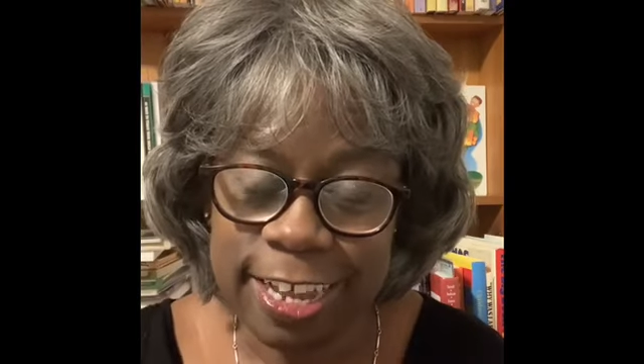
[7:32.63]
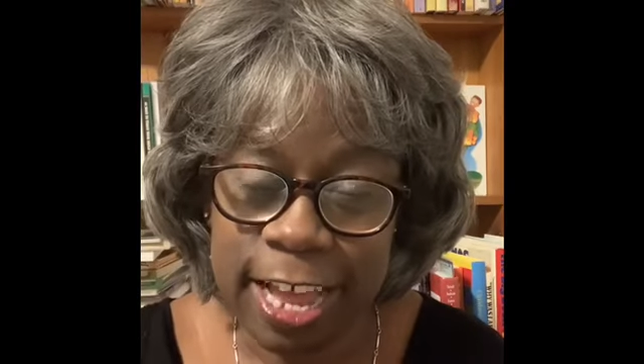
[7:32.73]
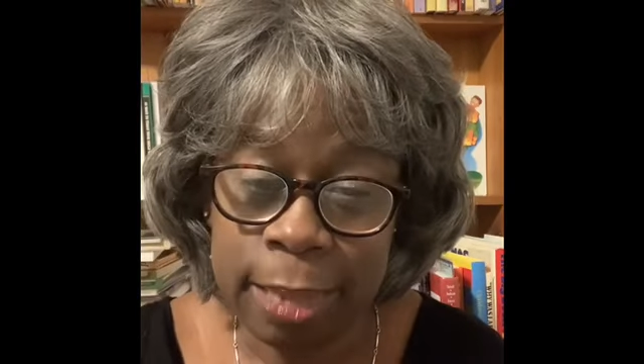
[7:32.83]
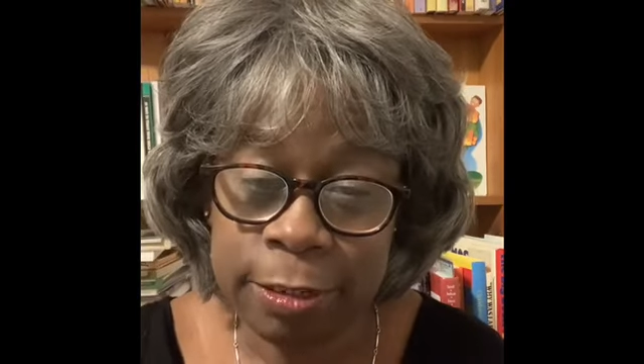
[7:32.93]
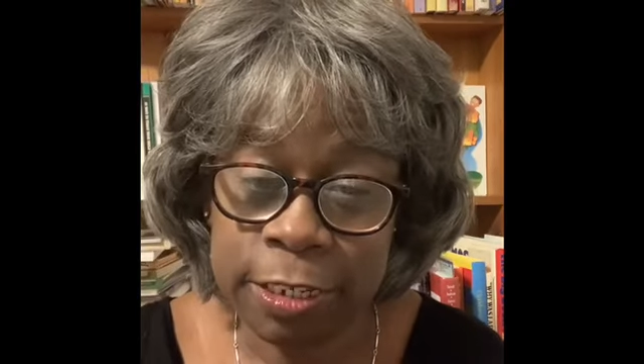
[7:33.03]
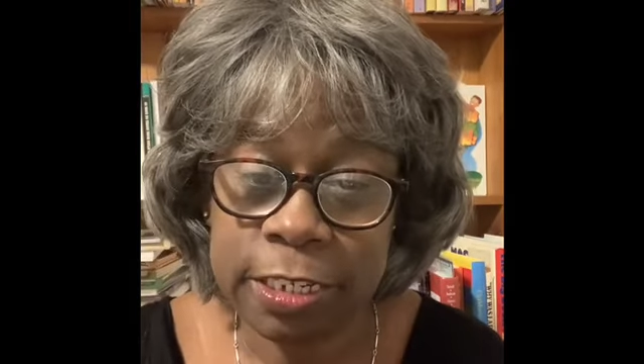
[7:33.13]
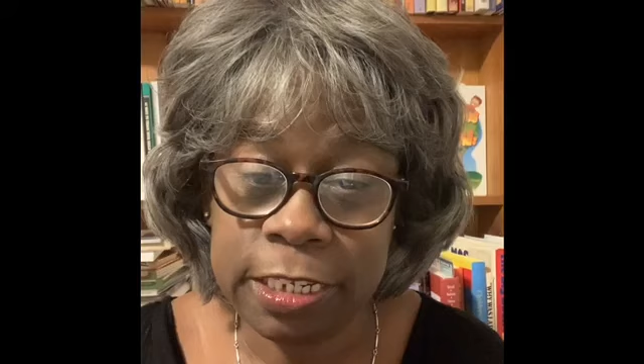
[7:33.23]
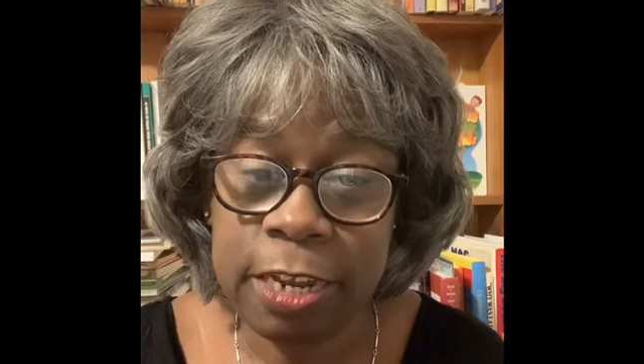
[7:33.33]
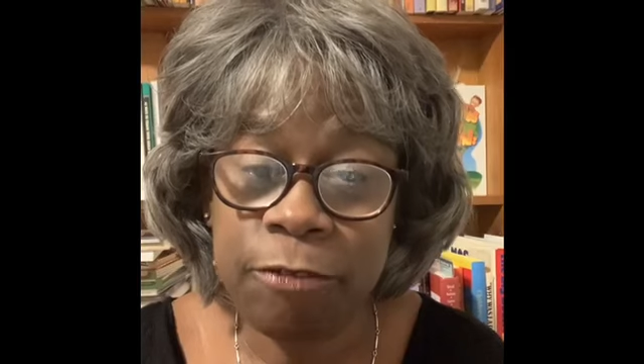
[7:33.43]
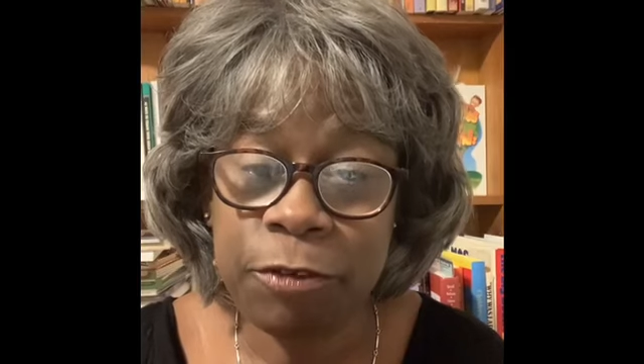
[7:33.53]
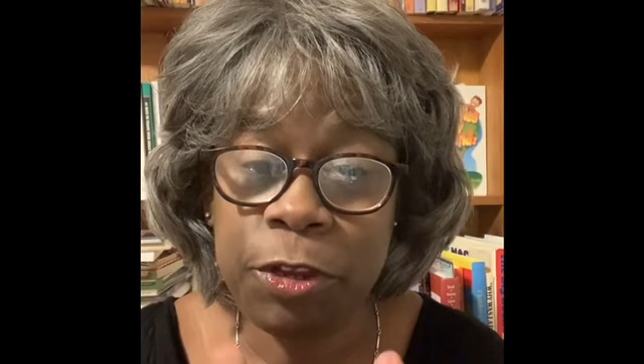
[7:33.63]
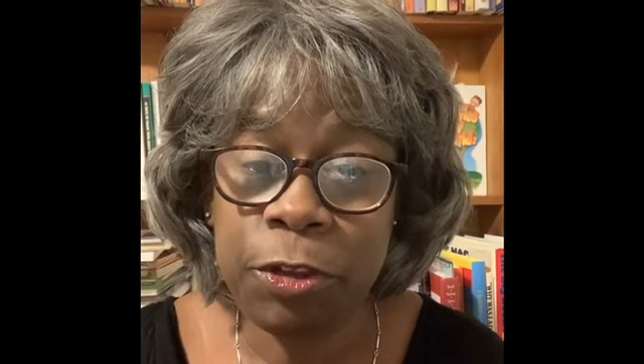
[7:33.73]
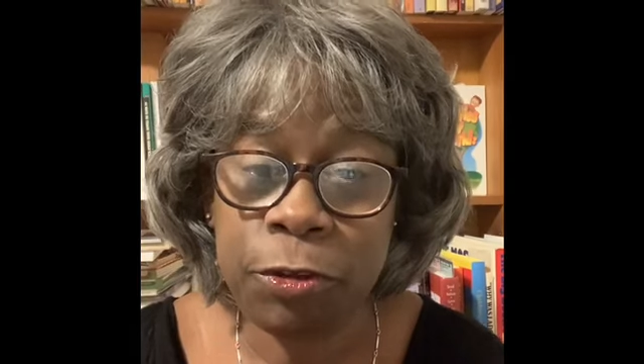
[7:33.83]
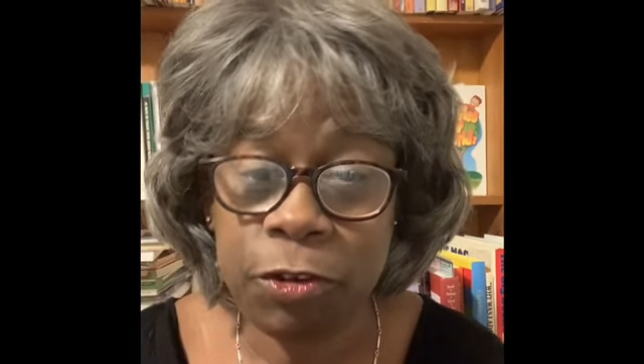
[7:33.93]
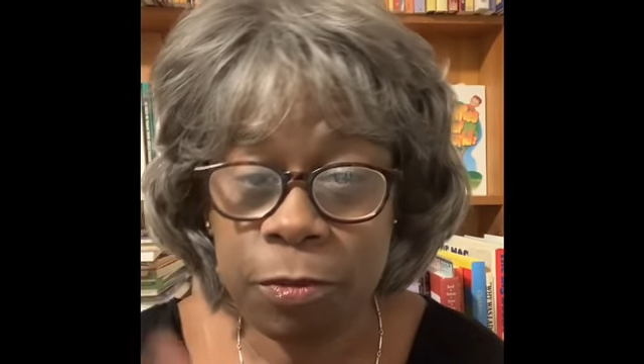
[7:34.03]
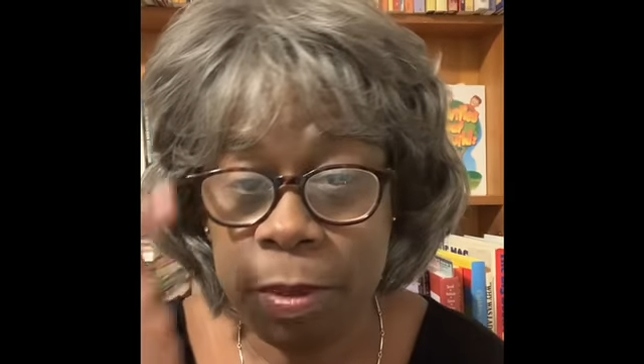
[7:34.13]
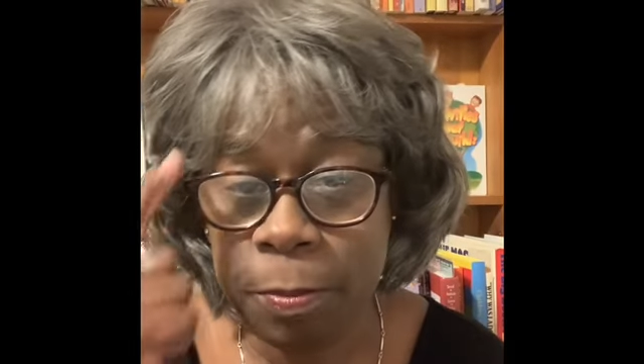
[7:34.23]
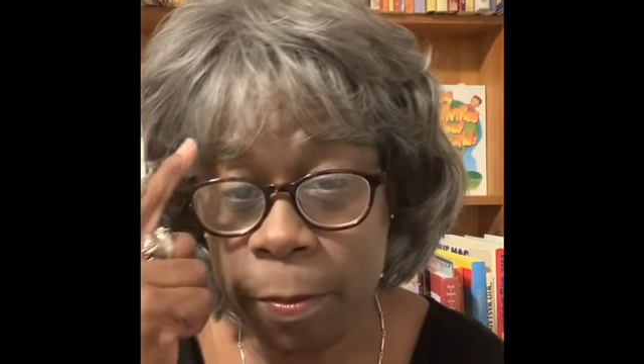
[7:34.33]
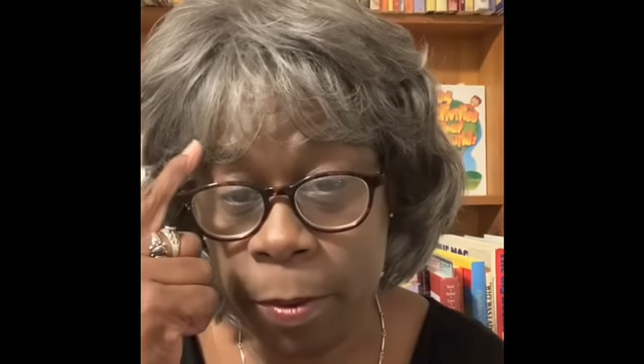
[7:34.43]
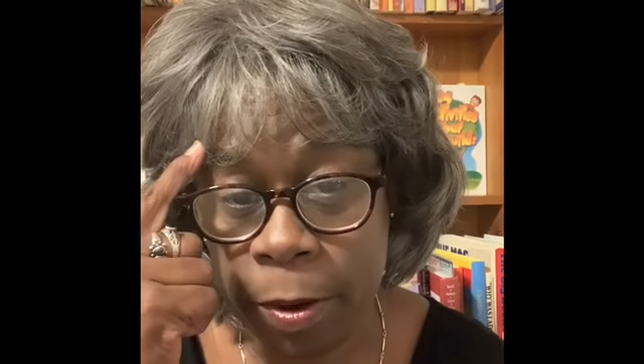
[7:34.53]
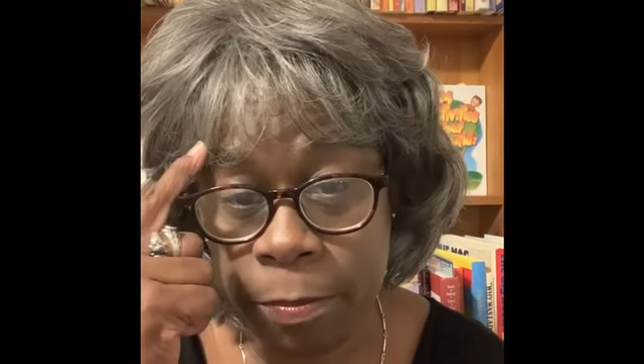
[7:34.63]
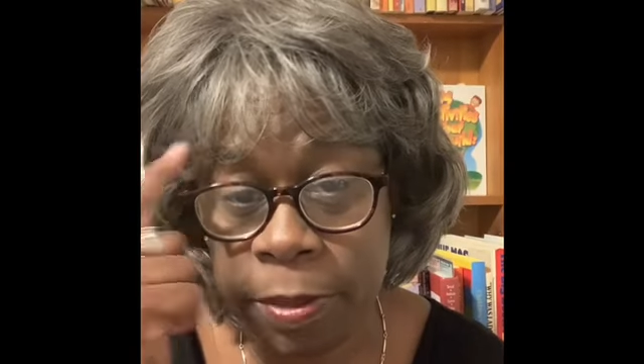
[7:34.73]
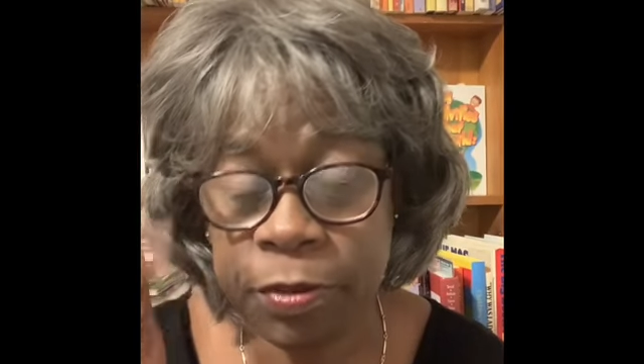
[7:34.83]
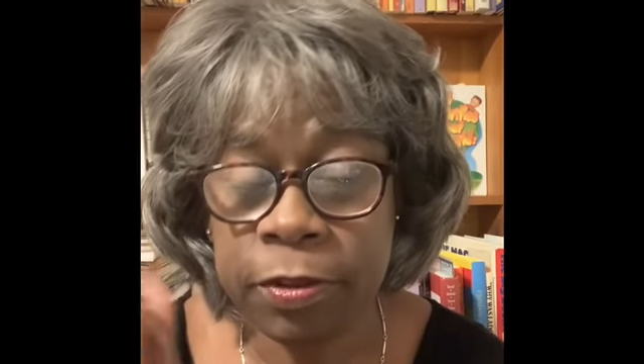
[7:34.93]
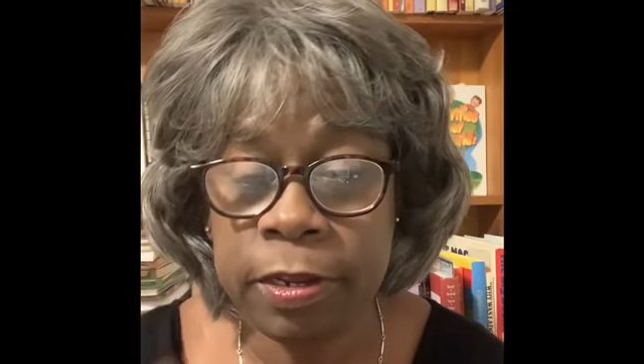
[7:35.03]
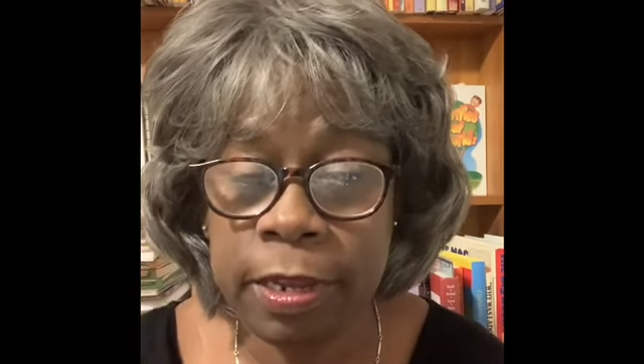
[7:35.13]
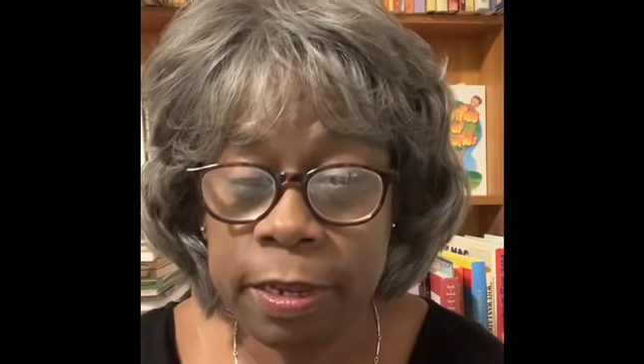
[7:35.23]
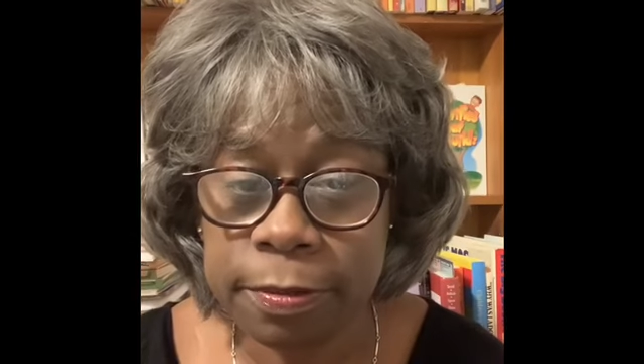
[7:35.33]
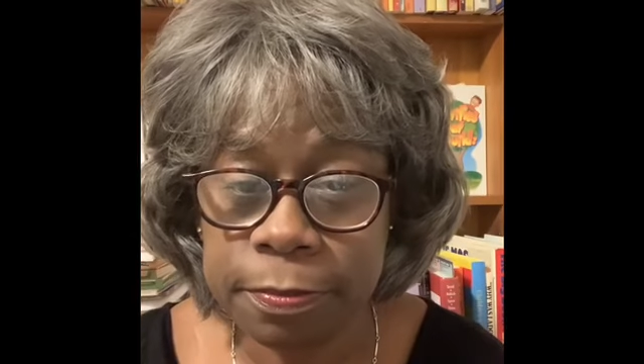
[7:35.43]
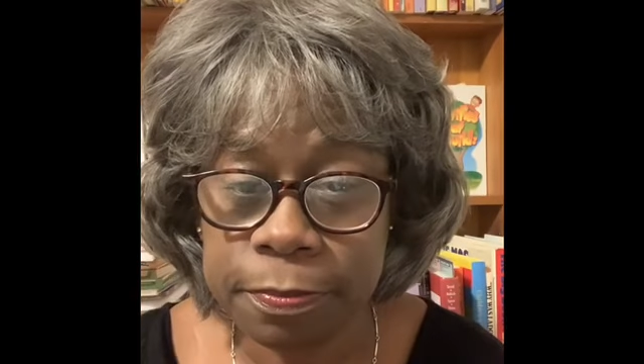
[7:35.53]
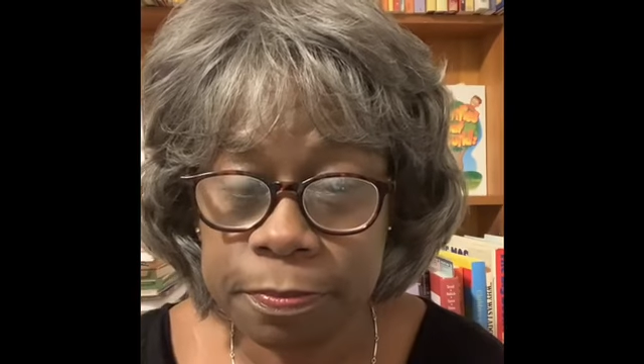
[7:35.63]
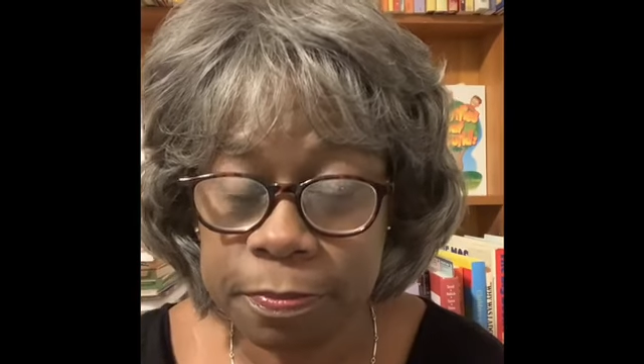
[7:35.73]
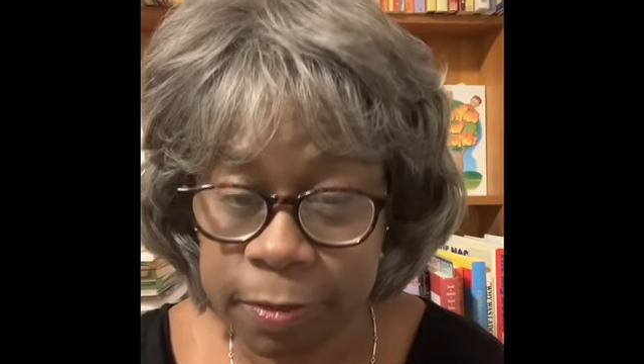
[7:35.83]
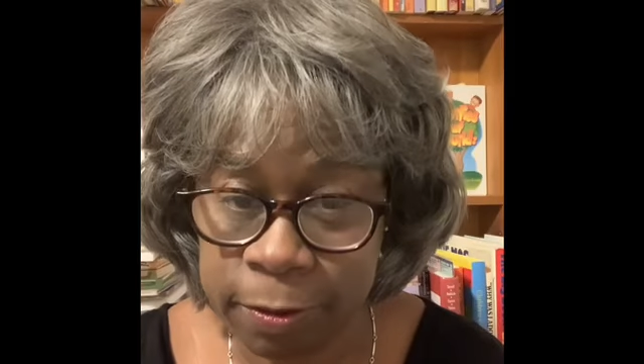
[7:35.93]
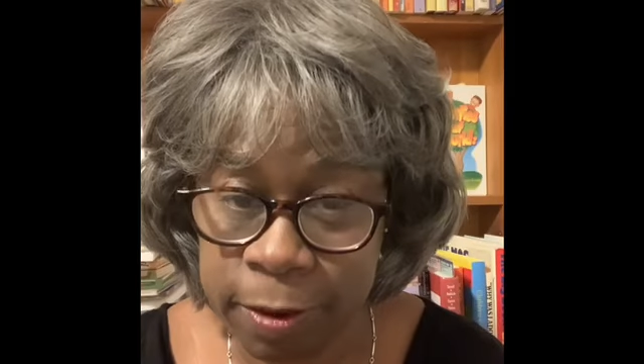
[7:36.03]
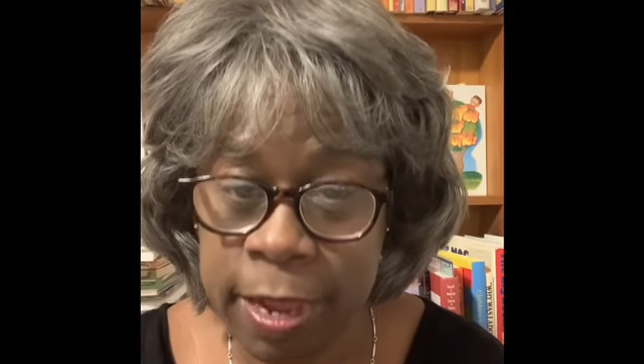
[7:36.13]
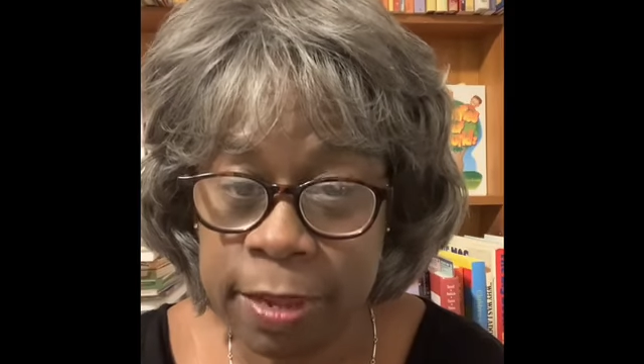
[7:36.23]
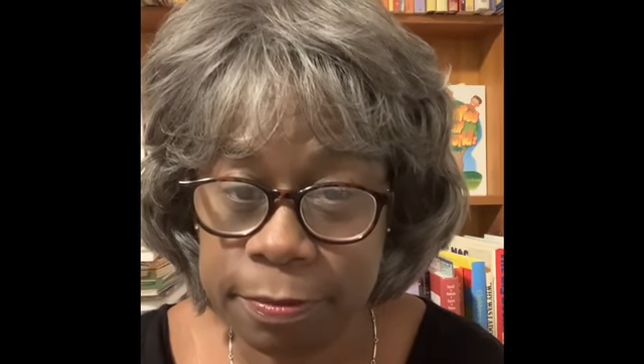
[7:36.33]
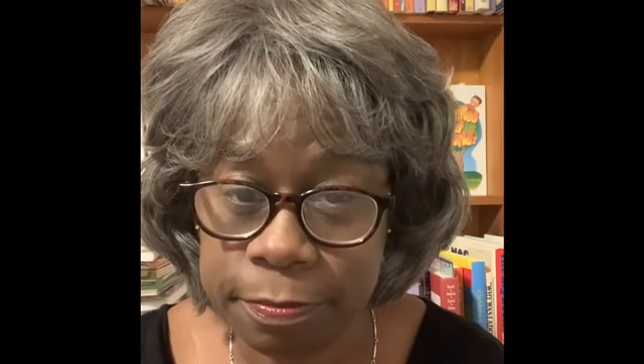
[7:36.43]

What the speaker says: I just need for you to be prepared mentally, right?